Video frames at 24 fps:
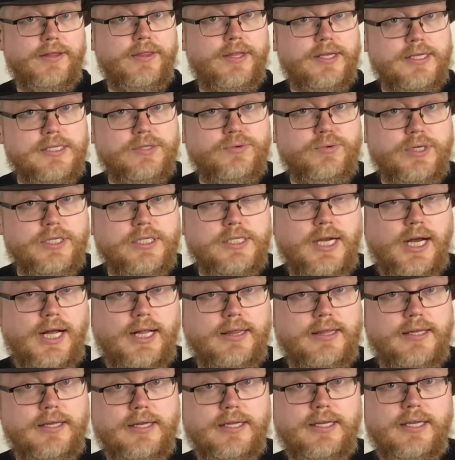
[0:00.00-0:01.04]
this
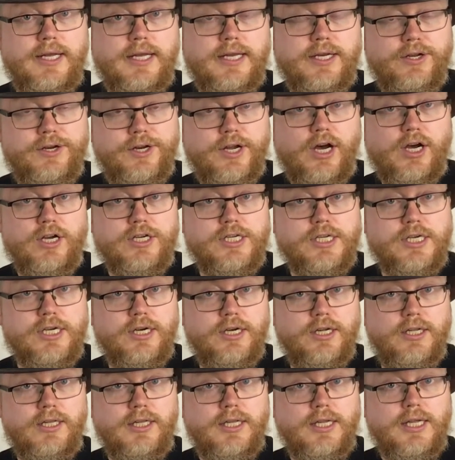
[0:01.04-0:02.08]
resulted in an
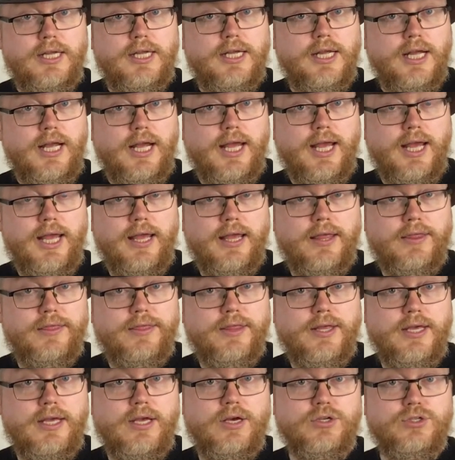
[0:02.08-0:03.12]
article in
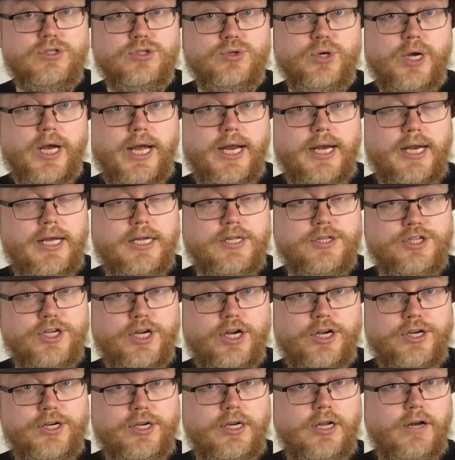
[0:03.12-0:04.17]
the Australian
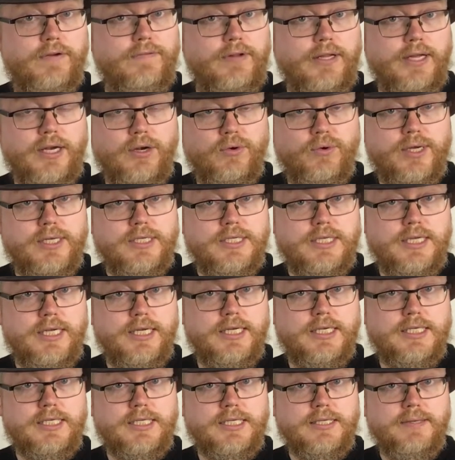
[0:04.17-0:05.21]
Journal of
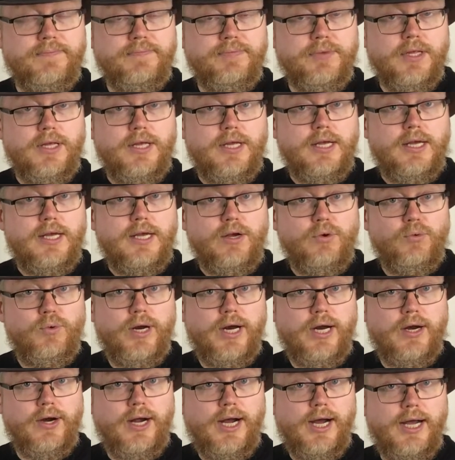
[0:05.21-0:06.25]
Linguistics,
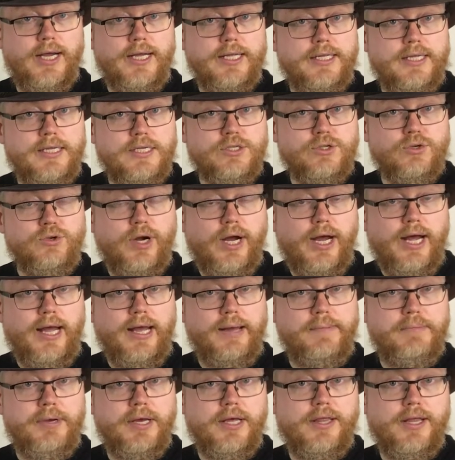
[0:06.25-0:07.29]
where I
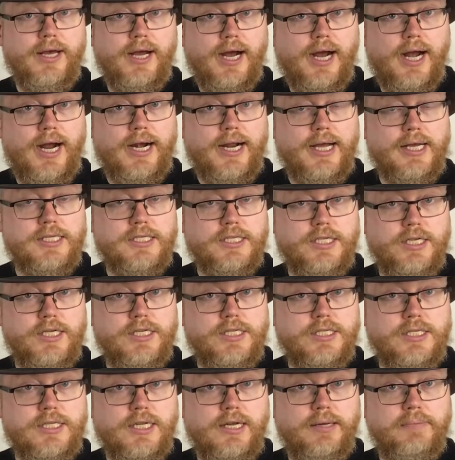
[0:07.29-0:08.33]
describe the Narra
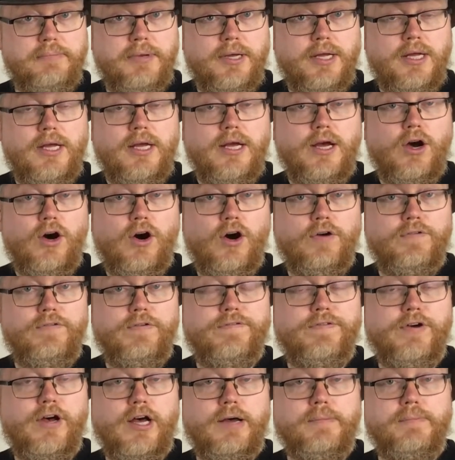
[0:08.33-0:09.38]
system
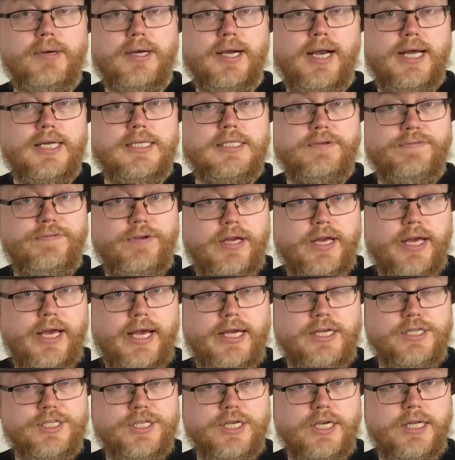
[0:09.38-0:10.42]
of verb
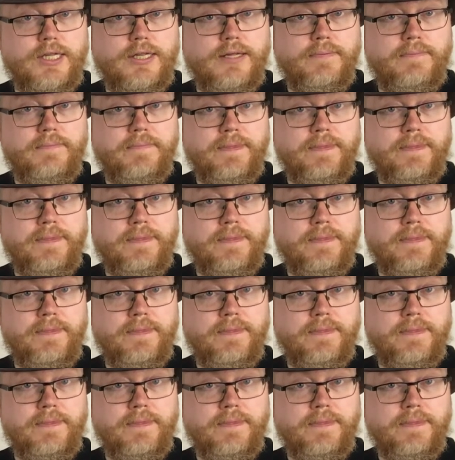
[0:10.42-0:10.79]
classification.